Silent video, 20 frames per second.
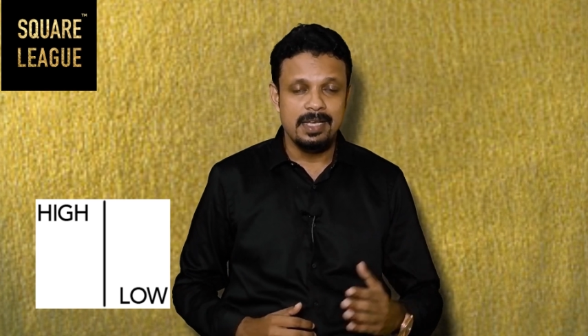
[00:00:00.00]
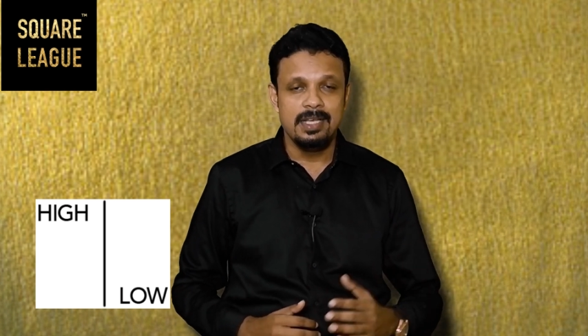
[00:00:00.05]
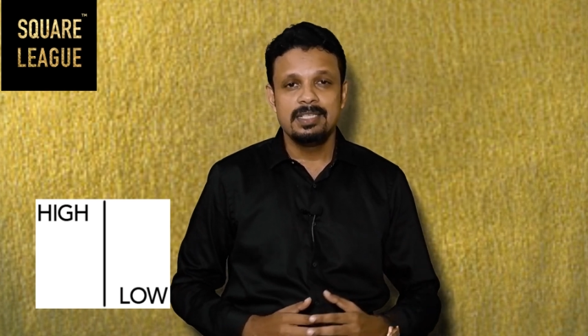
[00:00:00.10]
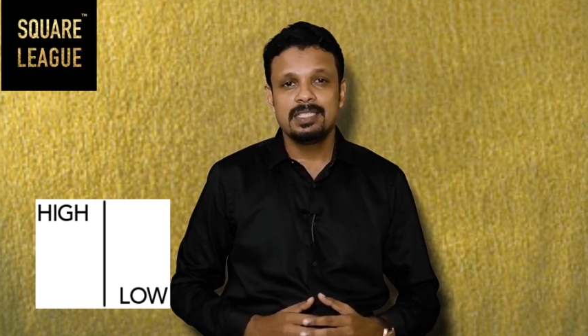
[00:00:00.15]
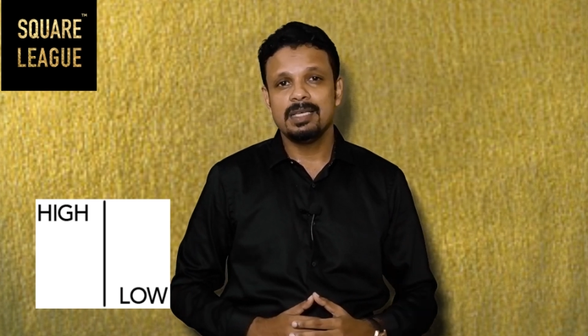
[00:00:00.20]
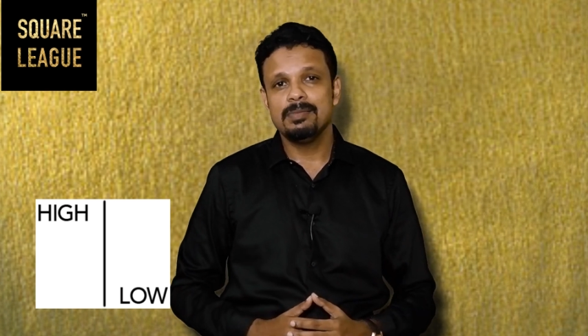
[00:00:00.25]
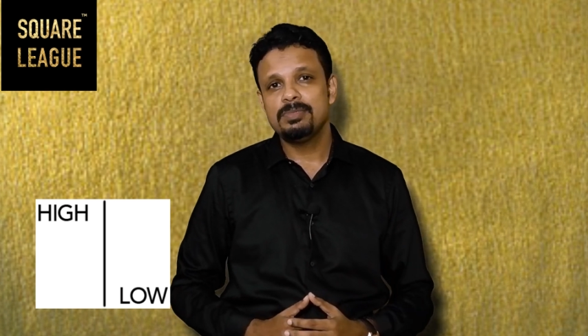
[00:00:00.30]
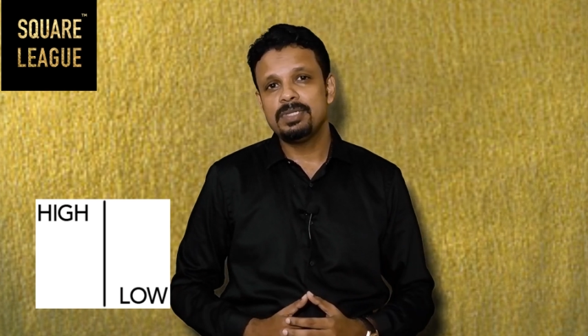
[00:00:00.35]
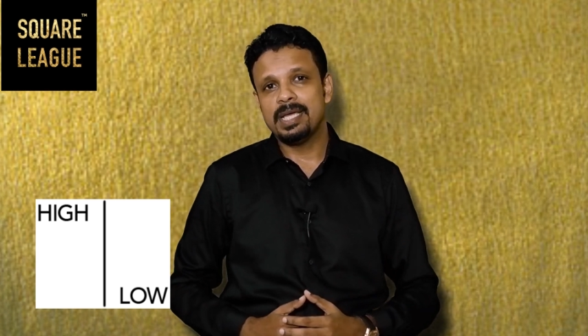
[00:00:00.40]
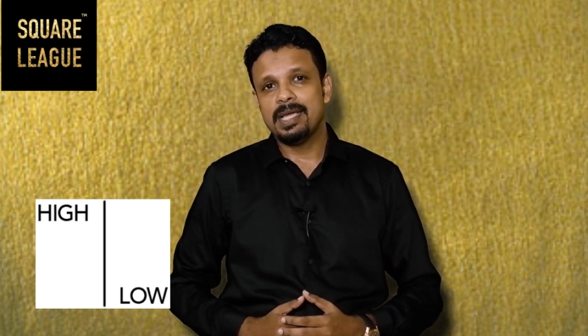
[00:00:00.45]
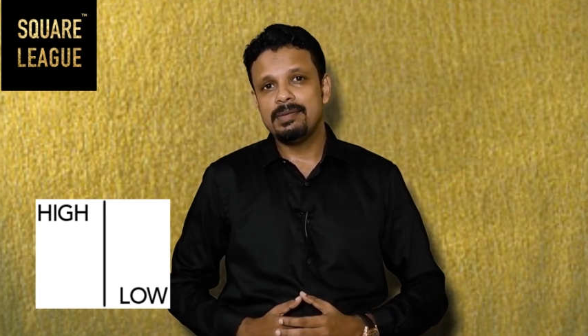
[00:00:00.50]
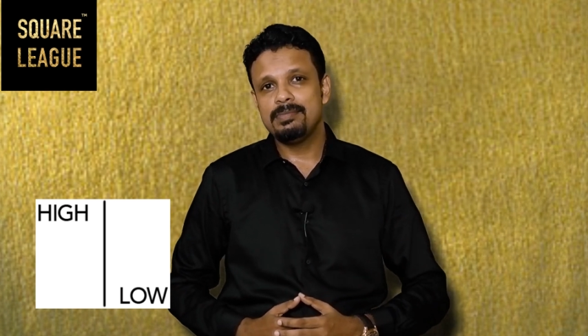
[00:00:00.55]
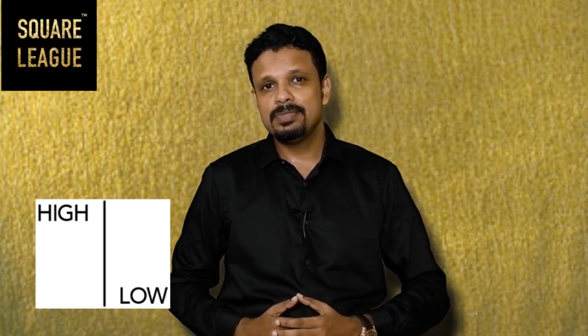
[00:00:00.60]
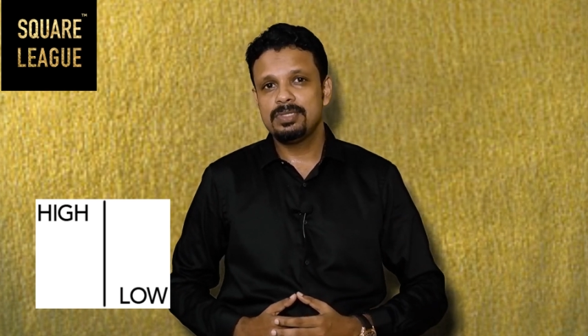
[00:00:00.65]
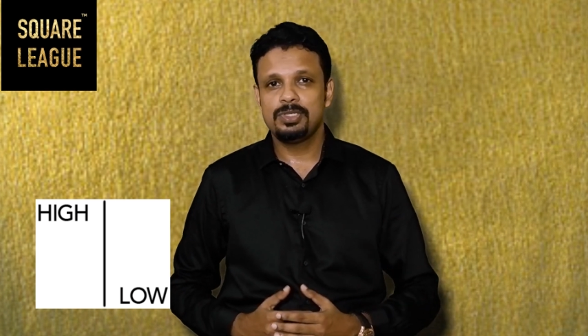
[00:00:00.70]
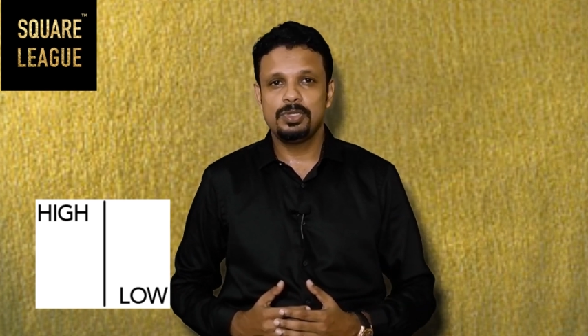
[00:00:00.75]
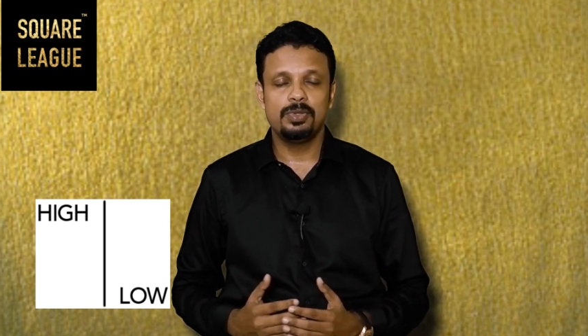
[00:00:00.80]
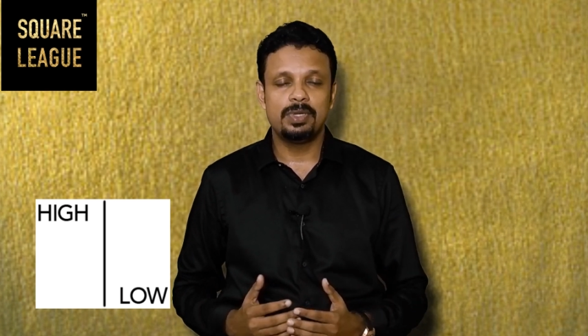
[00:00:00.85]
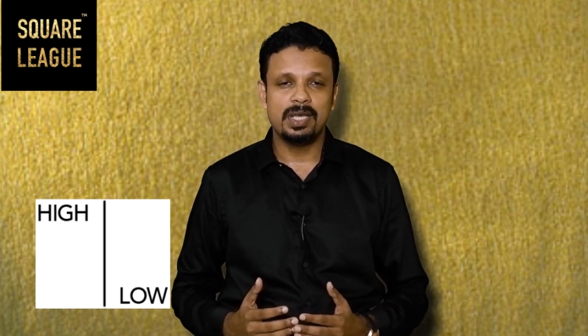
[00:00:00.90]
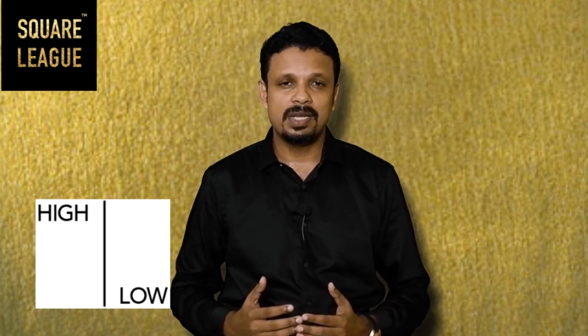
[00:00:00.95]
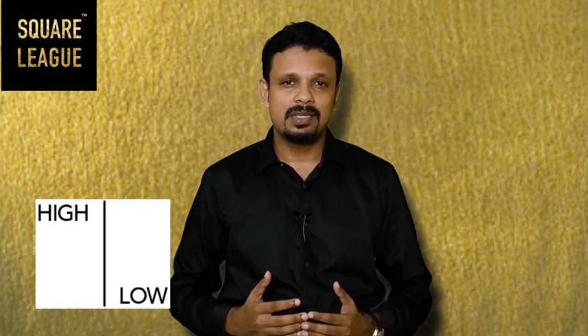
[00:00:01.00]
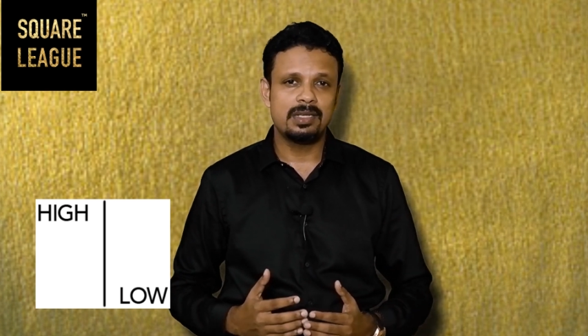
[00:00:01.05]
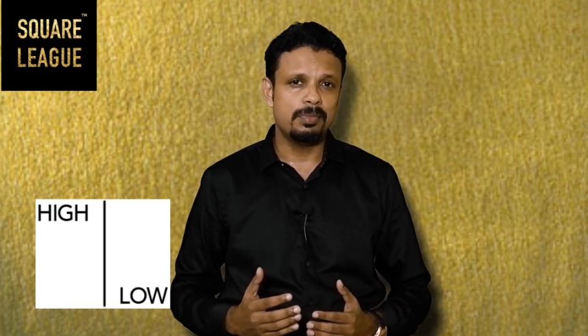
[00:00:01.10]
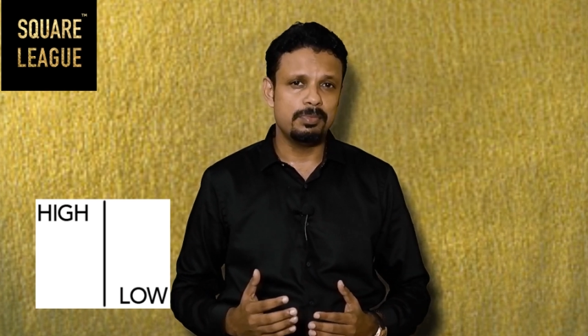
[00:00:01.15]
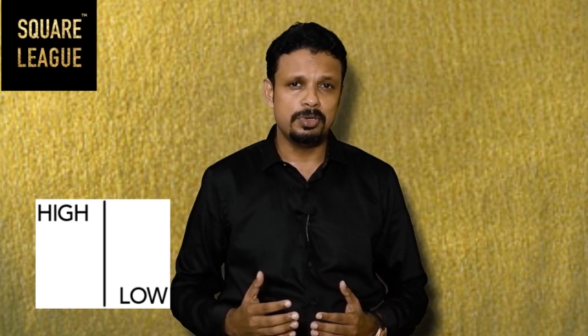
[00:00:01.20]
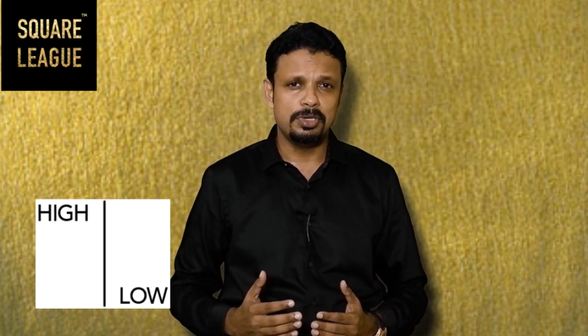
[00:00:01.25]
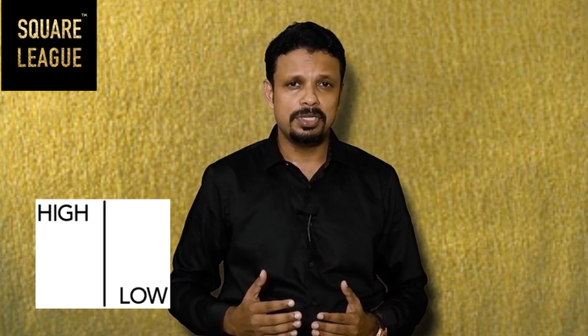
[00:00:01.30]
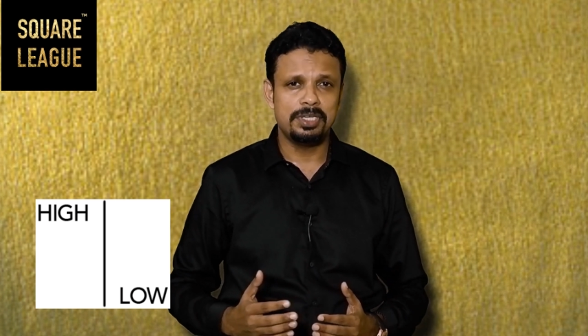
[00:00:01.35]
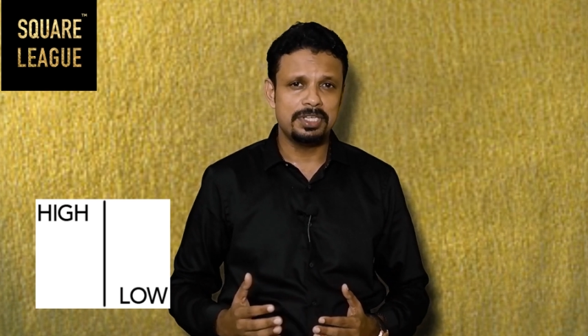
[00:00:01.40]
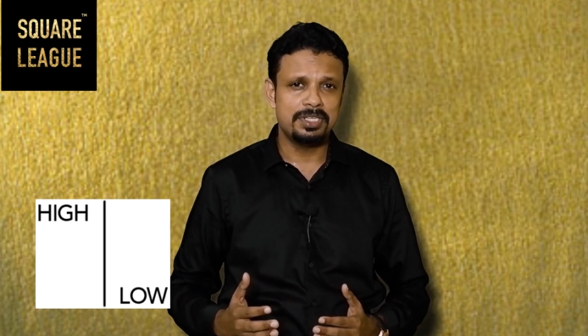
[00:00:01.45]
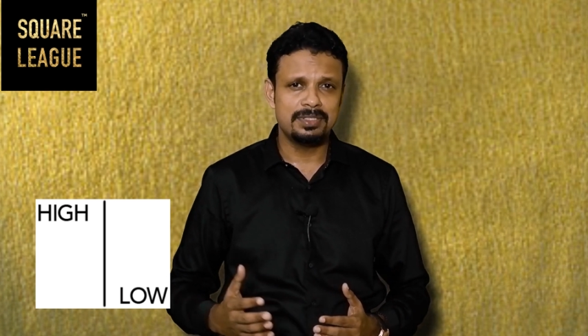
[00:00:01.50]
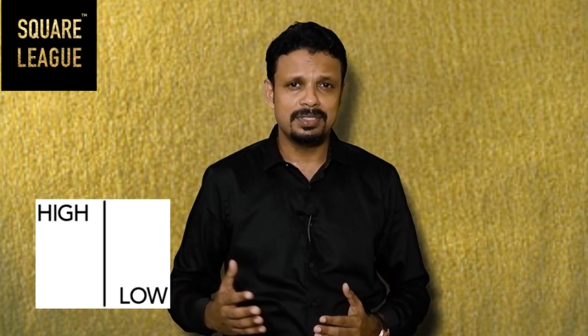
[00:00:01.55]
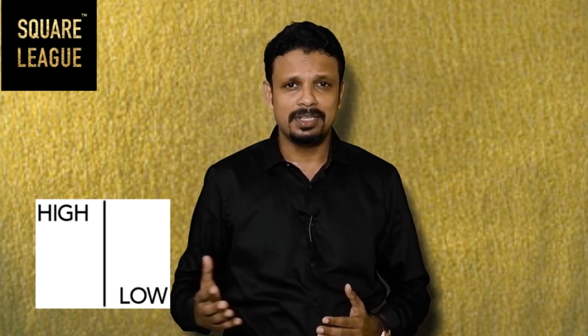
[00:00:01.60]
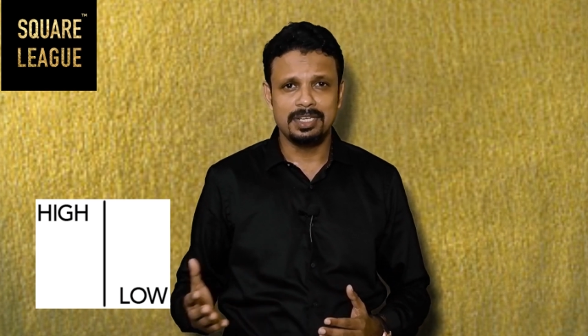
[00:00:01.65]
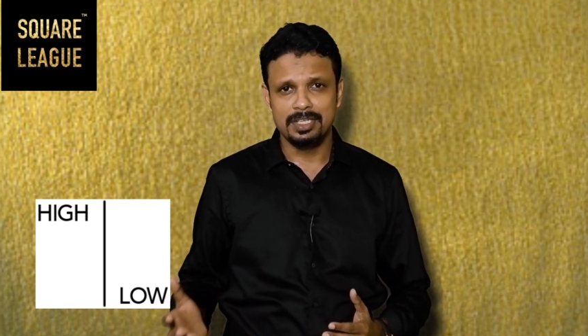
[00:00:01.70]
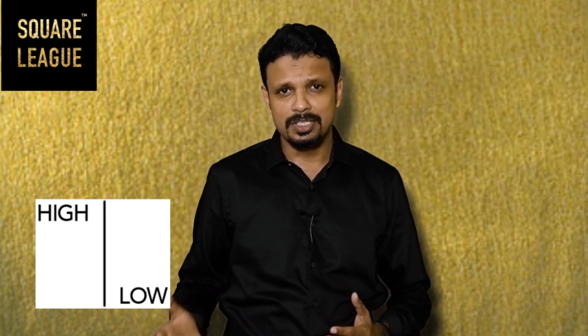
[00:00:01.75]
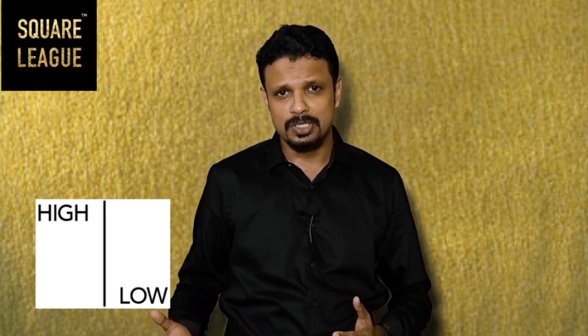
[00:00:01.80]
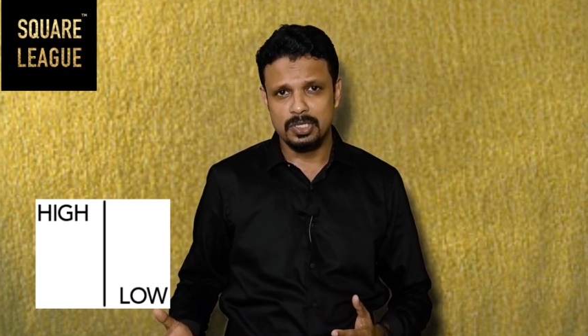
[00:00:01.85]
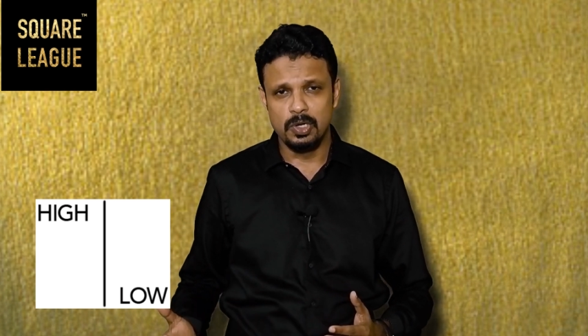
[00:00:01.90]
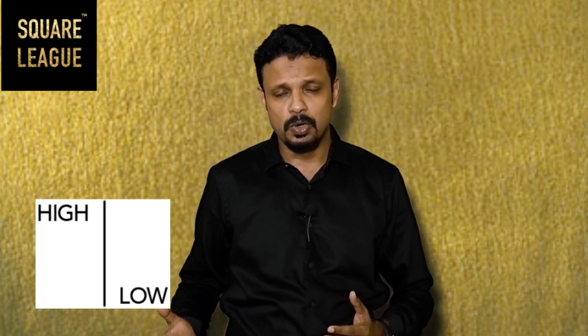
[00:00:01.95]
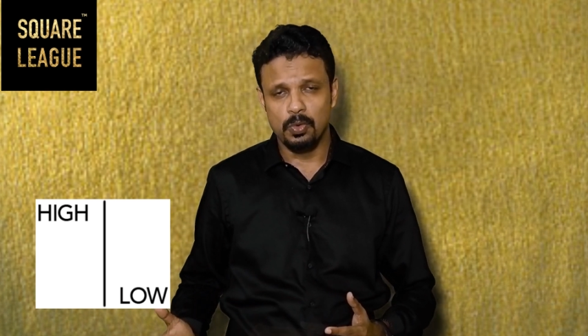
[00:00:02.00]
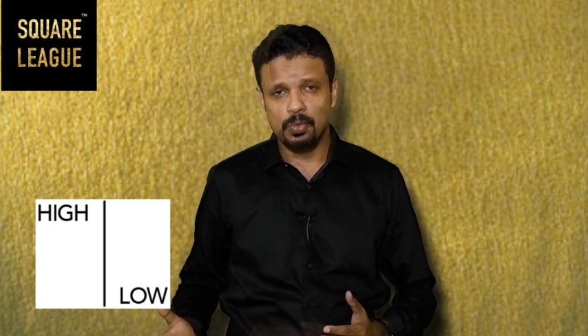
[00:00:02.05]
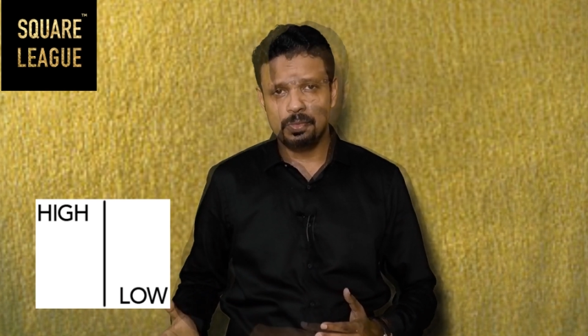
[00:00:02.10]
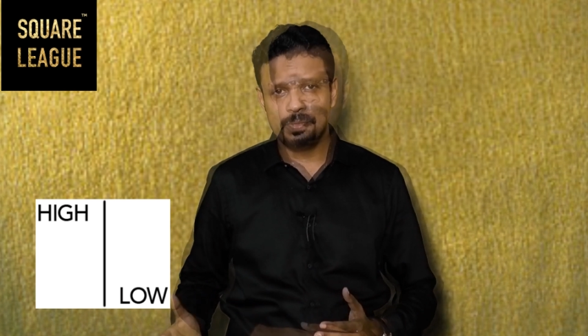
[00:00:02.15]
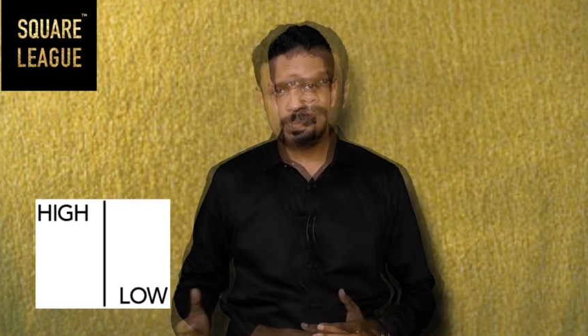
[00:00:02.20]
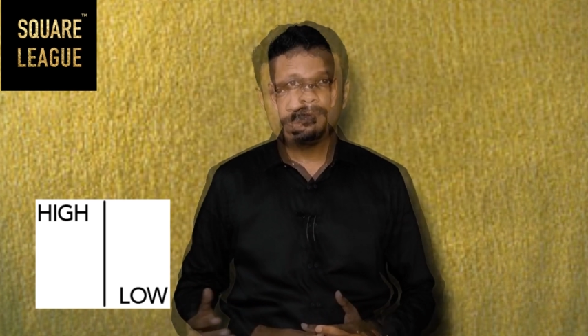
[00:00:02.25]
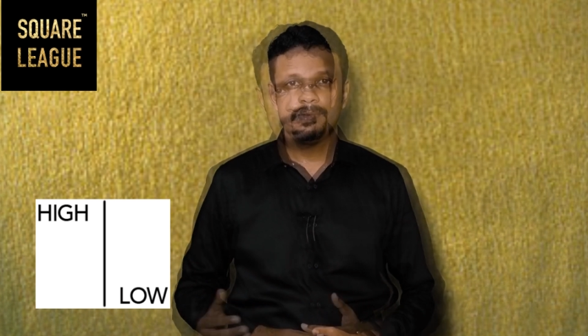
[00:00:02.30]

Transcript: sometimes you get a communication that it is low.